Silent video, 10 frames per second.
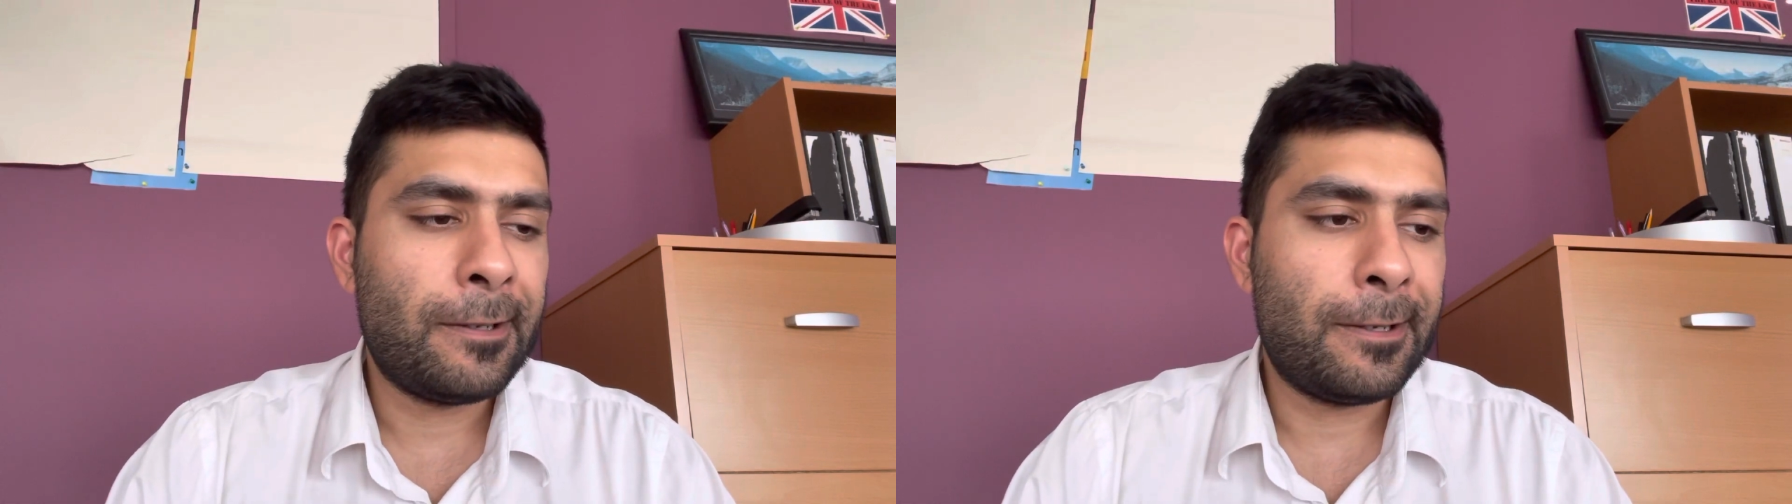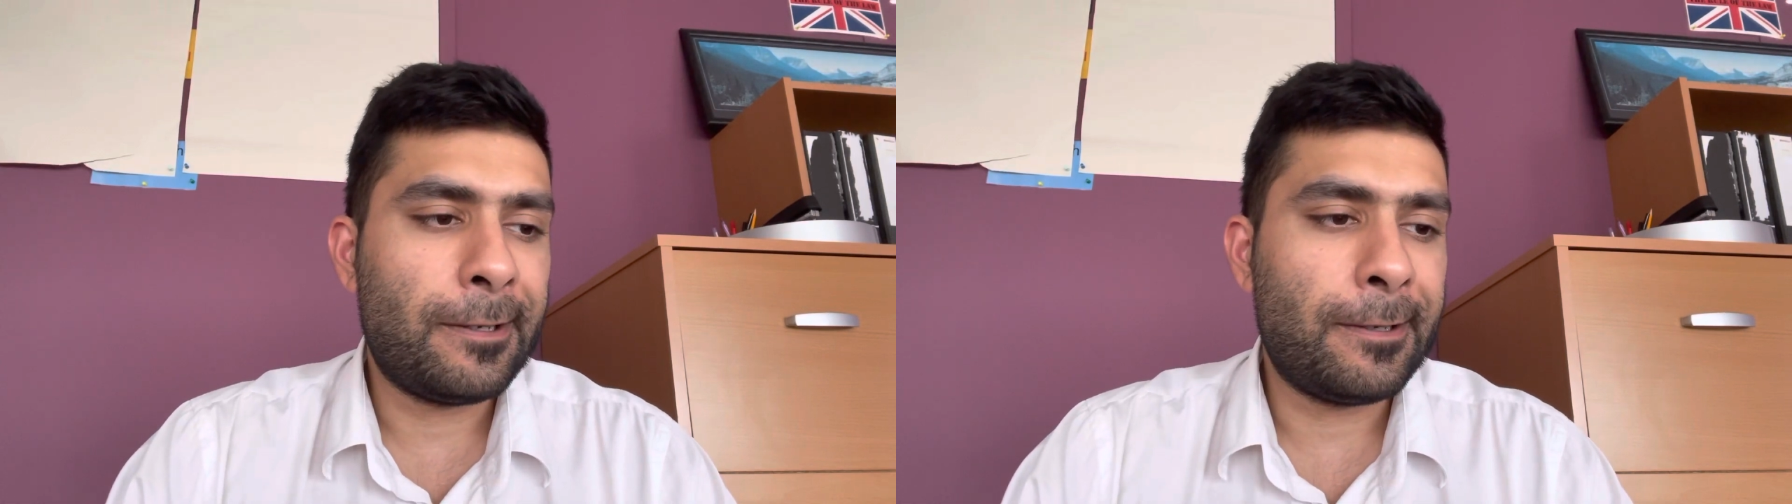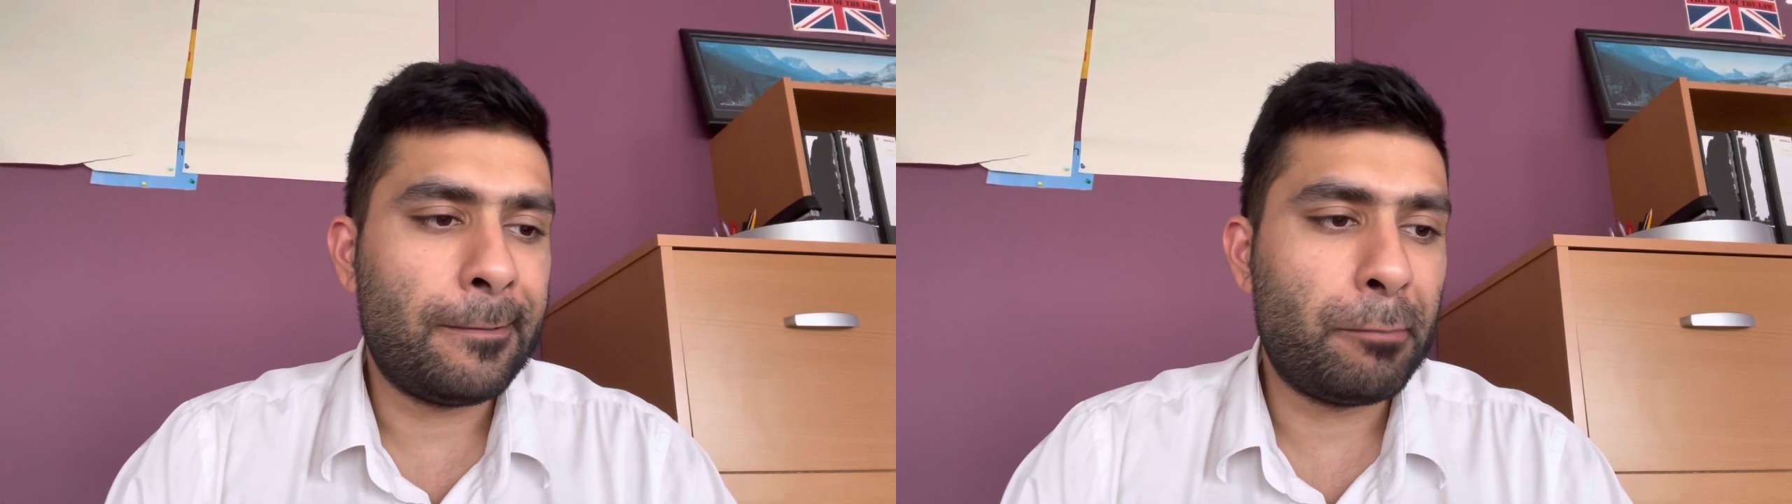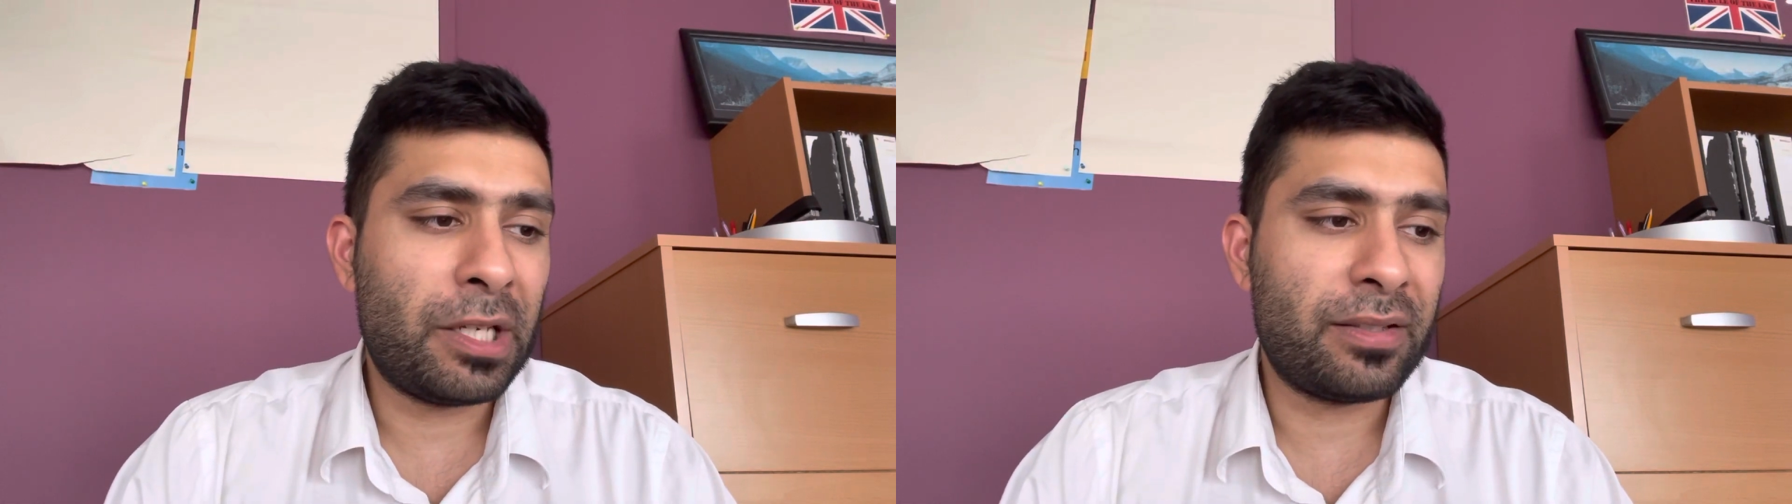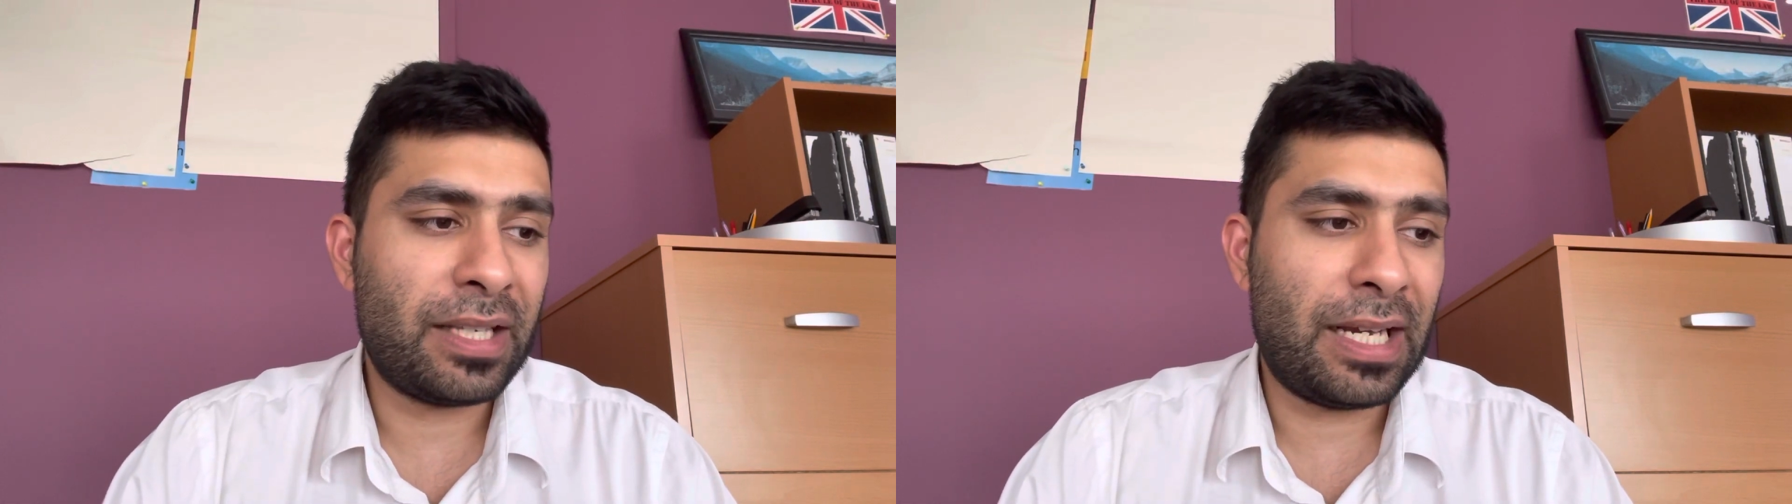
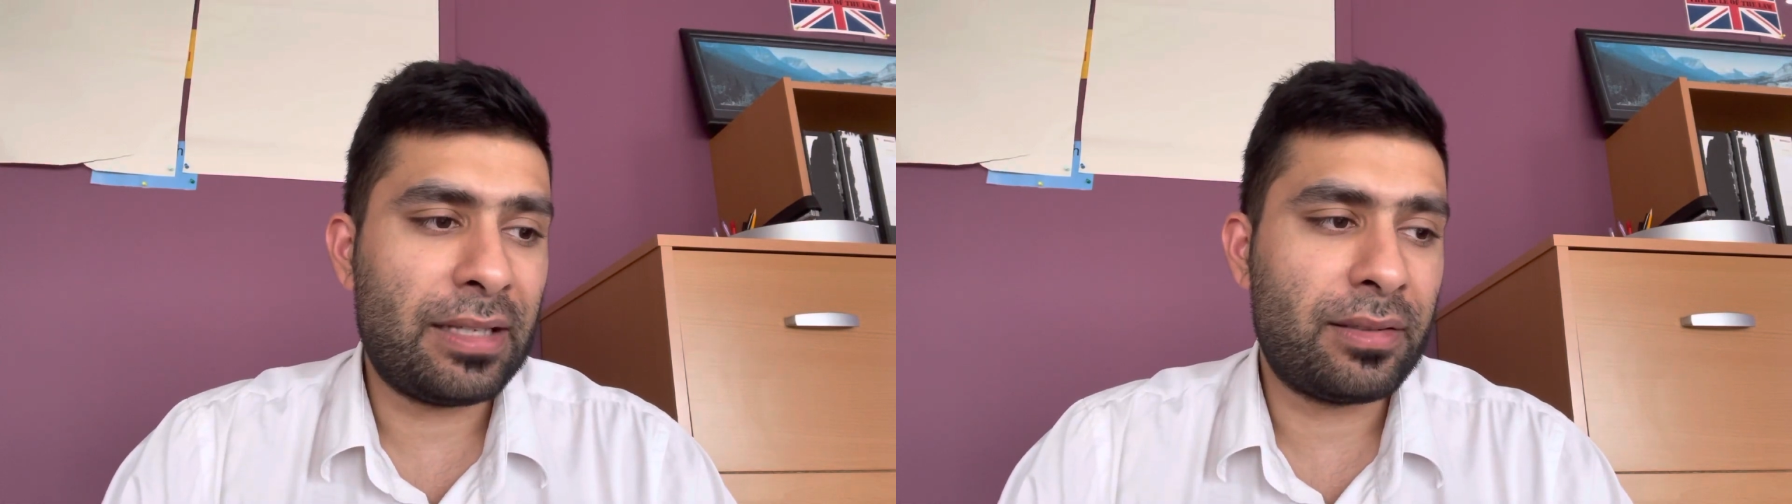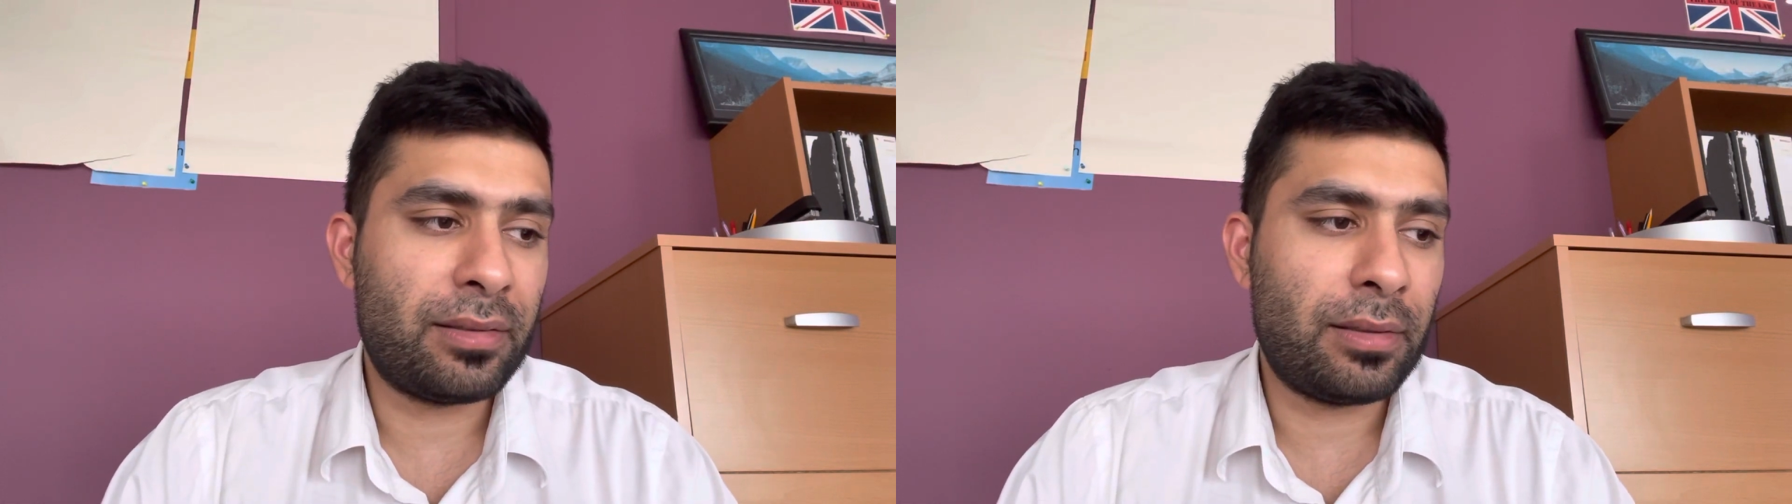because it has,